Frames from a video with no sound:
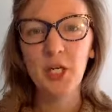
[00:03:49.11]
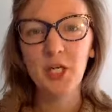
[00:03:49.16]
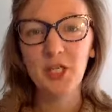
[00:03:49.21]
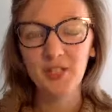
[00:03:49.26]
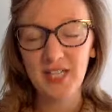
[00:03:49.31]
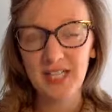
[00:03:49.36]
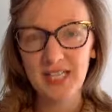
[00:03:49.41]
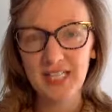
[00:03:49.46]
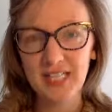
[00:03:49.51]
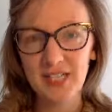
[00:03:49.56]

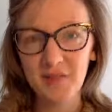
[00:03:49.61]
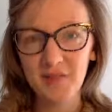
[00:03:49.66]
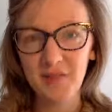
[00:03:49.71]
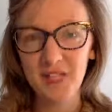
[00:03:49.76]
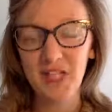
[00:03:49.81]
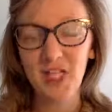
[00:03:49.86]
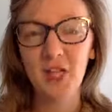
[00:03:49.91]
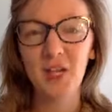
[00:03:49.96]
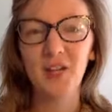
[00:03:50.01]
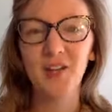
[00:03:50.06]
Created a
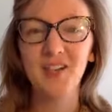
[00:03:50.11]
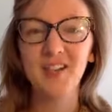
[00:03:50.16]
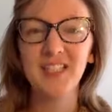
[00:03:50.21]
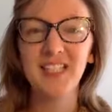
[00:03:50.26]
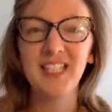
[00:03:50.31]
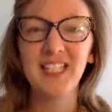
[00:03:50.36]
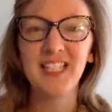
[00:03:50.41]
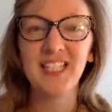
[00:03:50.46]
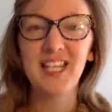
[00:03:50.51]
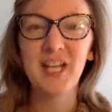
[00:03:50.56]
video
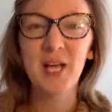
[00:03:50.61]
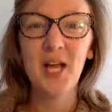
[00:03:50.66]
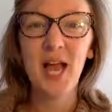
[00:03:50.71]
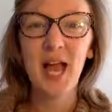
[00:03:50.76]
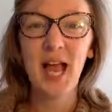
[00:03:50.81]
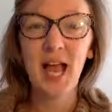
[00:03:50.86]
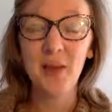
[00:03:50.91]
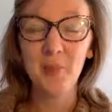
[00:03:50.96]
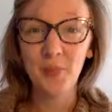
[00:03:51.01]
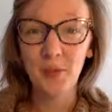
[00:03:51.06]

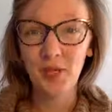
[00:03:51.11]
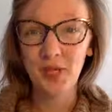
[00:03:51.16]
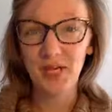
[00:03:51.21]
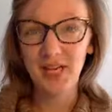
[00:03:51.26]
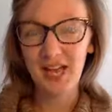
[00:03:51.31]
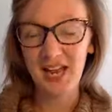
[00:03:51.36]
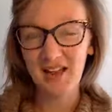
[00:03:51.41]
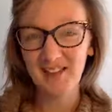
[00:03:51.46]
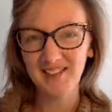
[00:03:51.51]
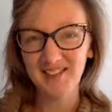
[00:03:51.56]
and put
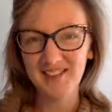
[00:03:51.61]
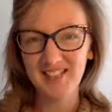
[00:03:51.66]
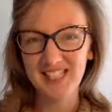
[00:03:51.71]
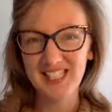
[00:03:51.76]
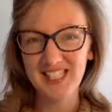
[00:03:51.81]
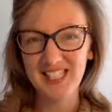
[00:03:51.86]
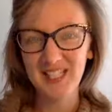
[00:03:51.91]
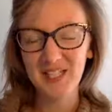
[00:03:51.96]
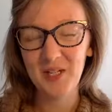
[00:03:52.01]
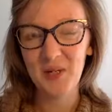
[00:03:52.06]
it
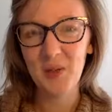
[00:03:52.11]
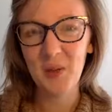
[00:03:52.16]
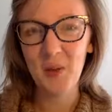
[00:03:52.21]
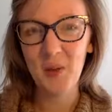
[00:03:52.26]
out